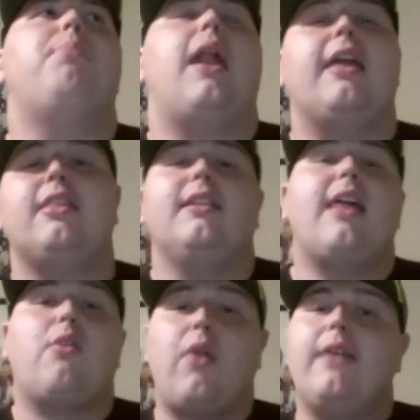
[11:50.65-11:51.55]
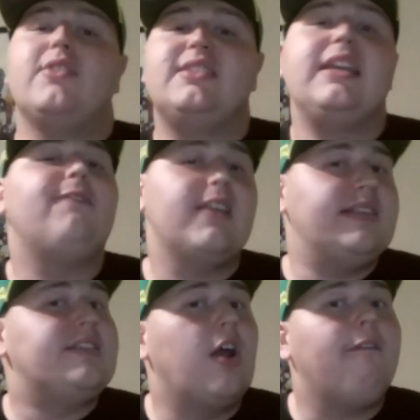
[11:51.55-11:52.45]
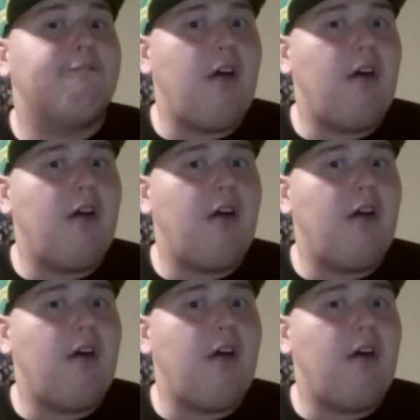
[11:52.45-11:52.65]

but I think that Ravens defense is going to